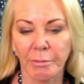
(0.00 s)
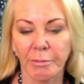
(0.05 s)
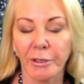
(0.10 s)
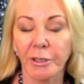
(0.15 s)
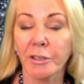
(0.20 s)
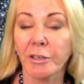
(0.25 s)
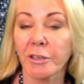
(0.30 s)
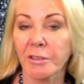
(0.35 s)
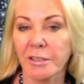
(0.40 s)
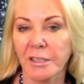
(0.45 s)
And
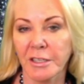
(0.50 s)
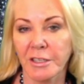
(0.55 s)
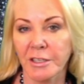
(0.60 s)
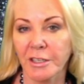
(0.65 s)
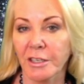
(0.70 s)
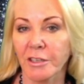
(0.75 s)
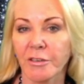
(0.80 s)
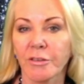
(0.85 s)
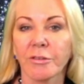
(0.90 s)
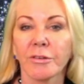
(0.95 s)
Pluto sits
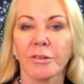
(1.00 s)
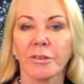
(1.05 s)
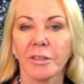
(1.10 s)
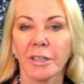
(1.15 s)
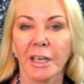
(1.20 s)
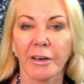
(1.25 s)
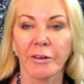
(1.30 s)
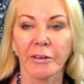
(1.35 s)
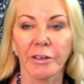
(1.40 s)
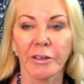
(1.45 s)
in your
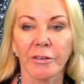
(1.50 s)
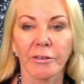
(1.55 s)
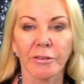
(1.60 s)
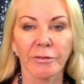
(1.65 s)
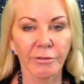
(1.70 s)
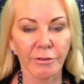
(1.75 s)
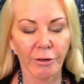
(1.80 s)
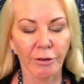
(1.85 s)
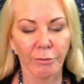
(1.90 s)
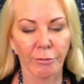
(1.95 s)
area
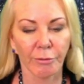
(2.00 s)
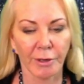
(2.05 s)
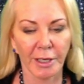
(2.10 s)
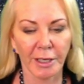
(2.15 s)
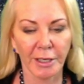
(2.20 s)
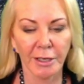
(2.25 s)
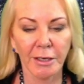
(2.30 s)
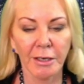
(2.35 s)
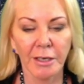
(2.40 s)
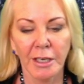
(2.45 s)
of
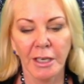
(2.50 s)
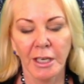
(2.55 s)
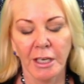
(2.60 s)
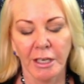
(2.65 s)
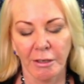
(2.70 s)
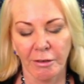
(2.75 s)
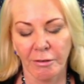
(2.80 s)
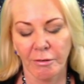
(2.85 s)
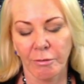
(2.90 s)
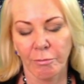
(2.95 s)
career
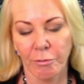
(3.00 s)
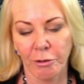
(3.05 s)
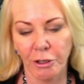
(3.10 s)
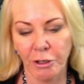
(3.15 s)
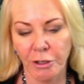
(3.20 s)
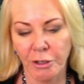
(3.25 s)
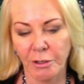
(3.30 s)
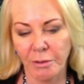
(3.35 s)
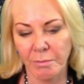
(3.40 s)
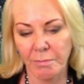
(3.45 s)
and
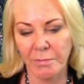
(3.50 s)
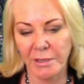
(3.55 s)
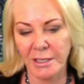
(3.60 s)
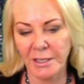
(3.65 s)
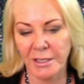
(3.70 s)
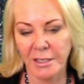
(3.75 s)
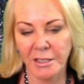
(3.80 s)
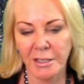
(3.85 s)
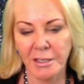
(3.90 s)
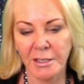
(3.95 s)
work and
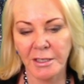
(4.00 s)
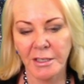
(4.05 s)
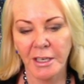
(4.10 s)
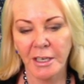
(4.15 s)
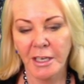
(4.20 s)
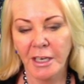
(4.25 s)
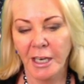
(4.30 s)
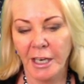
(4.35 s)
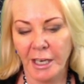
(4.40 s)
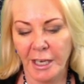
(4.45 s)
business.
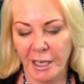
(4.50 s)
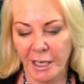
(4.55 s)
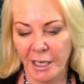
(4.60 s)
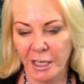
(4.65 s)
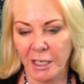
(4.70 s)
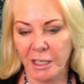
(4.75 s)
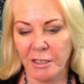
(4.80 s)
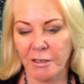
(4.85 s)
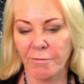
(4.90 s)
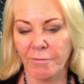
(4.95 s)

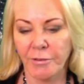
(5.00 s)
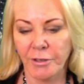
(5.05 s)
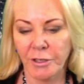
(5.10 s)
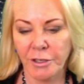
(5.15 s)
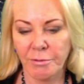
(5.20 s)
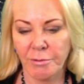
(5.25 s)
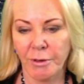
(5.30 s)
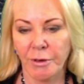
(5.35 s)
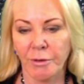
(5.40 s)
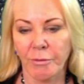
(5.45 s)
And the
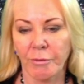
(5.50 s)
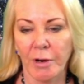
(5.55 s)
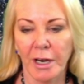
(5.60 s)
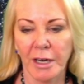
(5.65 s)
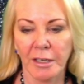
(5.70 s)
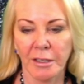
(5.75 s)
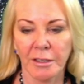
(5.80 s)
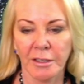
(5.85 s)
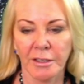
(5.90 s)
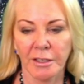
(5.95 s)
first one right
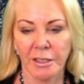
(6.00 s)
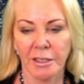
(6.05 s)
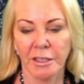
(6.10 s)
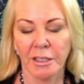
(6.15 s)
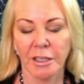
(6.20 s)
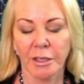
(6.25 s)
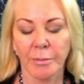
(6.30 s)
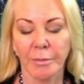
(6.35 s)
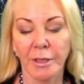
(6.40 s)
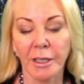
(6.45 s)
at the
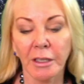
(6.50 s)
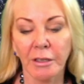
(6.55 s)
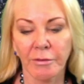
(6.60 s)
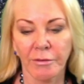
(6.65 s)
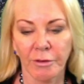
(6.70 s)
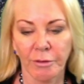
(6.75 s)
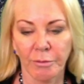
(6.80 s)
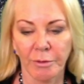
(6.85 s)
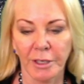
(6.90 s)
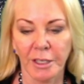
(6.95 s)
in the middle
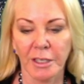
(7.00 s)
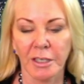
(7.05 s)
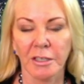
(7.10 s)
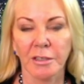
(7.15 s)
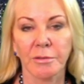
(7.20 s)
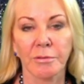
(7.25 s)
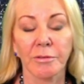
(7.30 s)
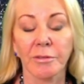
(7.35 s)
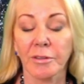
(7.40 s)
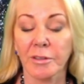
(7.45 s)
of the week
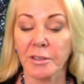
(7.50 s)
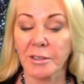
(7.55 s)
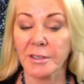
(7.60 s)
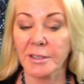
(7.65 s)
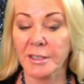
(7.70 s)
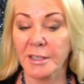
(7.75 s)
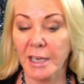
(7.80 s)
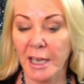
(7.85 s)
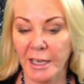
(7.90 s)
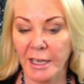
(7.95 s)
is with the
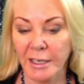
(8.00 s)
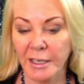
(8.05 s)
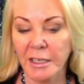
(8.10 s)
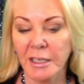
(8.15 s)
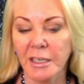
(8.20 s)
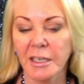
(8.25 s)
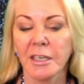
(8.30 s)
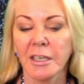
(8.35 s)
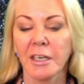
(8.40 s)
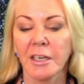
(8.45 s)

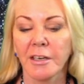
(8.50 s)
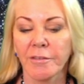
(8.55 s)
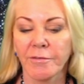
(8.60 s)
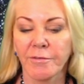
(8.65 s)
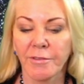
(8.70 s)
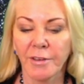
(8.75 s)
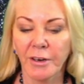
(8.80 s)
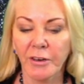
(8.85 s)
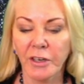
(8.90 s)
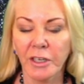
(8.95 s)
Sun.
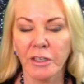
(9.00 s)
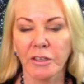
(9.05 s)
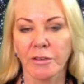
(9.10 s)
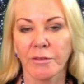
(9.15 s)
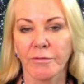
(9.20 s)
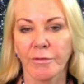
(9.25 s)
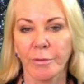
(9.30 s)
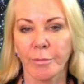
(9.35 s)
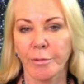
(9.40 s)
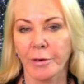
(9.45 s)
Very
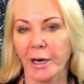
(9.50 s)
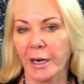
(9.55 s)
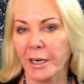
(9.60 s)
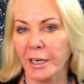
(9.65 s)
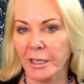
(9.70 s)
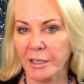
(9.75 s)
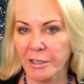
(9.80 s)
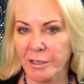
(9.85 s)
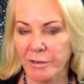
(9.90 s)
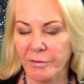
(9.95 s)
good for
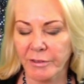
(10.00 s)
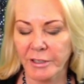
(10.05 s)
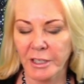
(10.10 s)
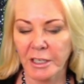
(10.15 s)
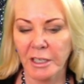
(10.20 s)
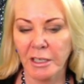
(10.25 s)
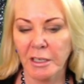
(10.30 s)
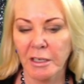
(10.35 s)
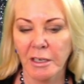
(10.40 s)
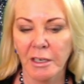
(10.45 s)

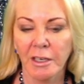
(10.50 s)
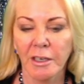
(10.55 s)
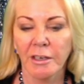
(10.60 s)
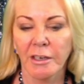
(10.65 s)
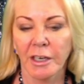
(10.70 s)
productivity.